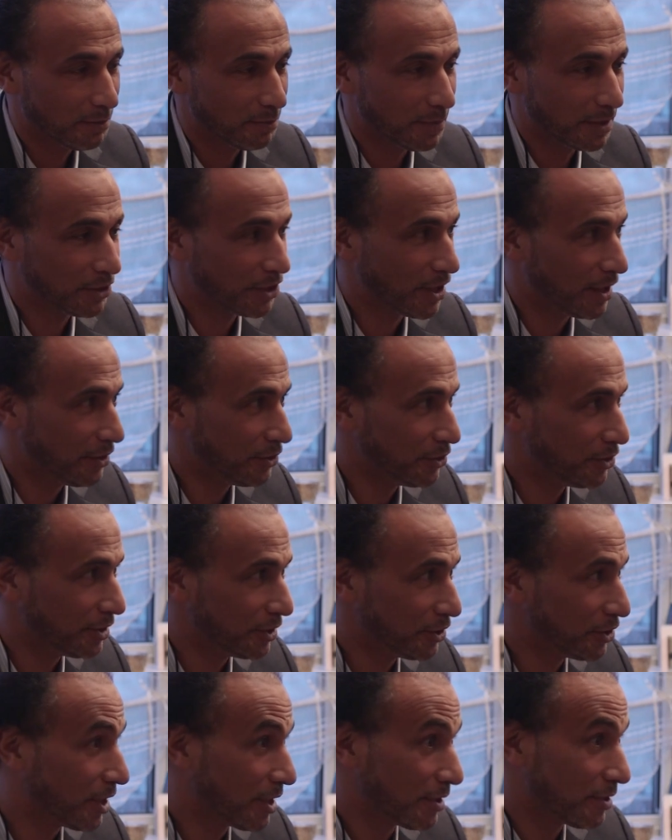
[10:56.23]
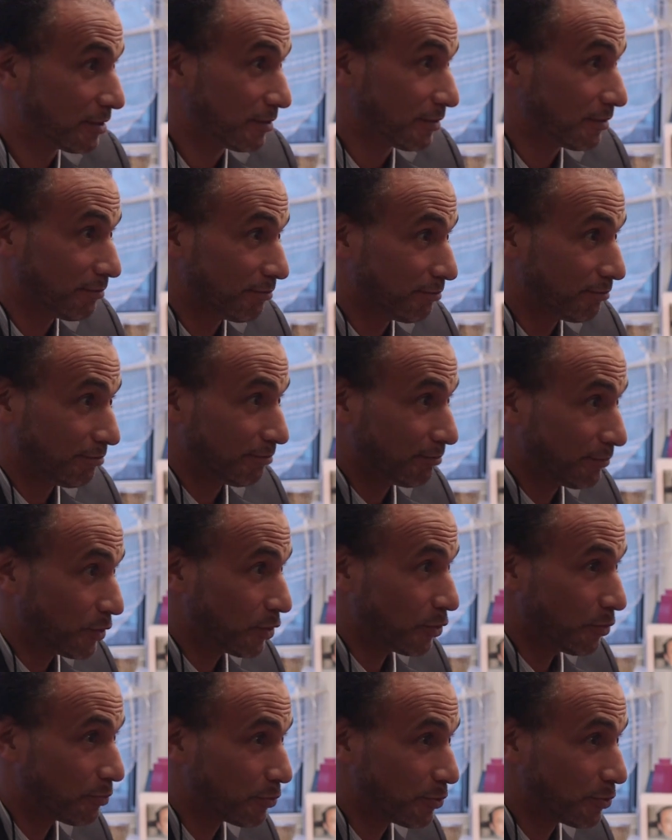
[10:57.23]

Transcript: but challenging just a